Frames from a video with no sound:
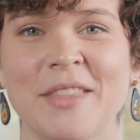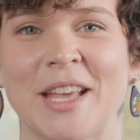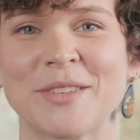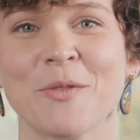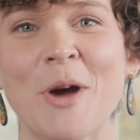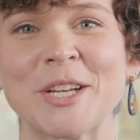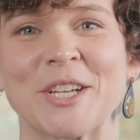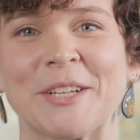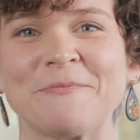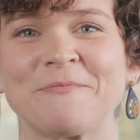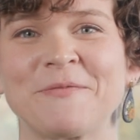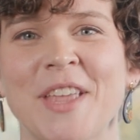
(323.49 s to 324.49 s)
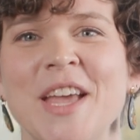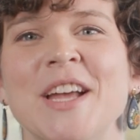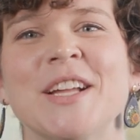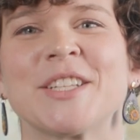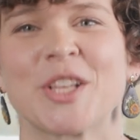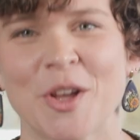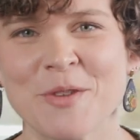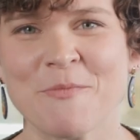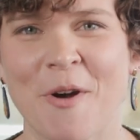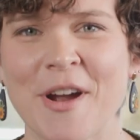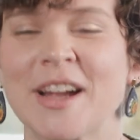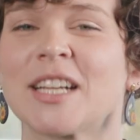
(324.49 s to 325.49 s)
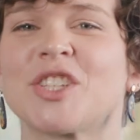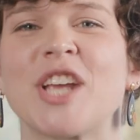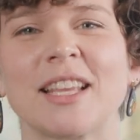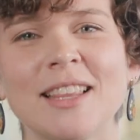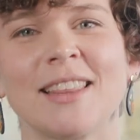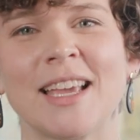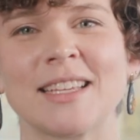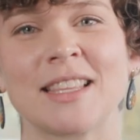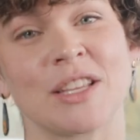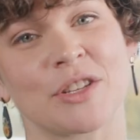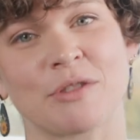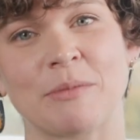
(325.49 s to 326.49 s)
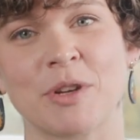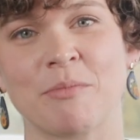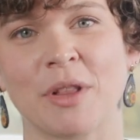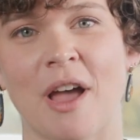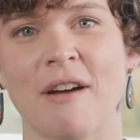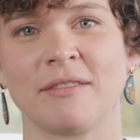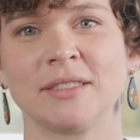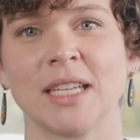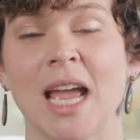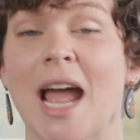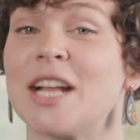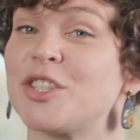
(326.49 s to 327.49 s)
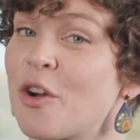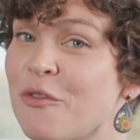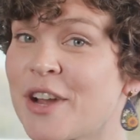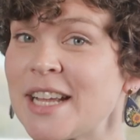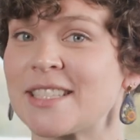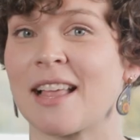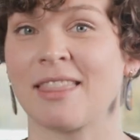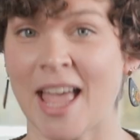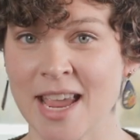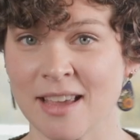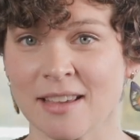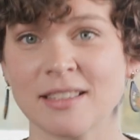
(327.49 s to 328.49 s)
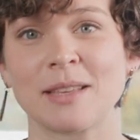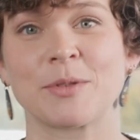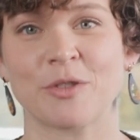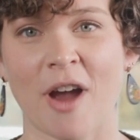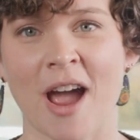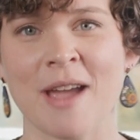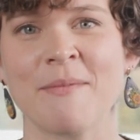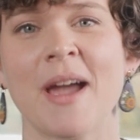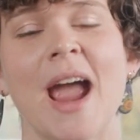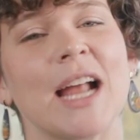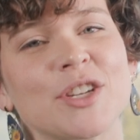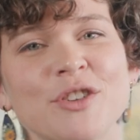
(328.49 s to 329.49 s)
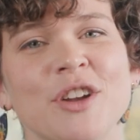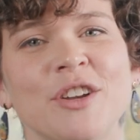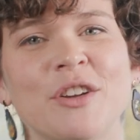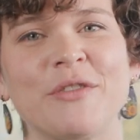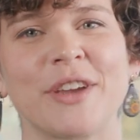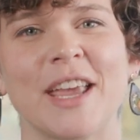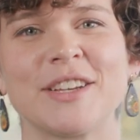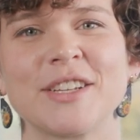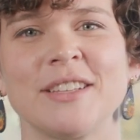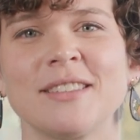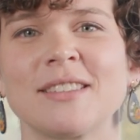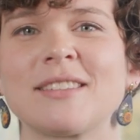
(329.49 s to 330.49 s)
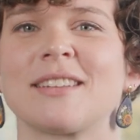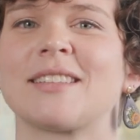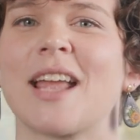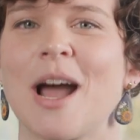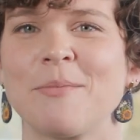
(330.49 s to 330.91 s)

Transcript: Thanks for watching. To learn more, check the links in the description below. And don't forget to like, subscribe, and turn on notifications to stay